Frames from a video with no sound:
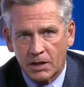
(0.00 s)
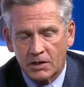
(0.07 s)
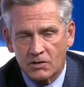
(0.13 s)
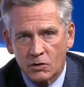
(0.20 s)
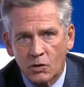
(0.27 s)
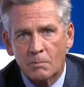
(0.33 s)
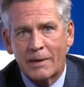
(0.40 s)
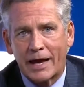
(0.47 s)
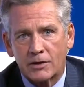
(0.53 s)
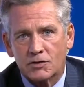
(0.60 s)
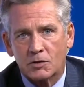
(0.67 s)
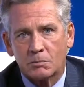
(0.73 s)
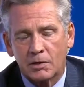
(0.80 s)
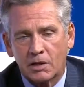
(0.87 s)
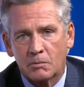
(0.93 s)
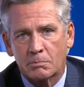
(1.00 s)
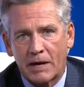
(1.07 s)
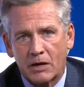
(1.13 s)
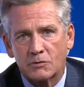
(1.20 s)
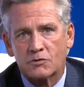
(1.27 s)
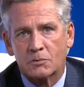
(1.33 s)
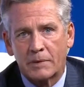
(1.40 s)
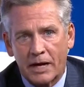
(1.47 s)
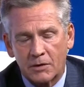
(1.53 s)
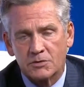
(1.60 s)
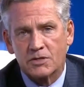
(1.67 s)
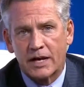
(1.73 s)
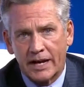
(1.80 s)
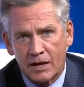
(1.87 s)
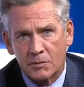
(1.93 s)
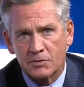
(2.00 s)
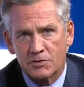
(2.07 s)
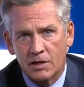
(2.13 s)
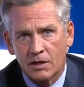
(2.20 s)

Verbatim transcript: Can you imagine being bounced from house to house?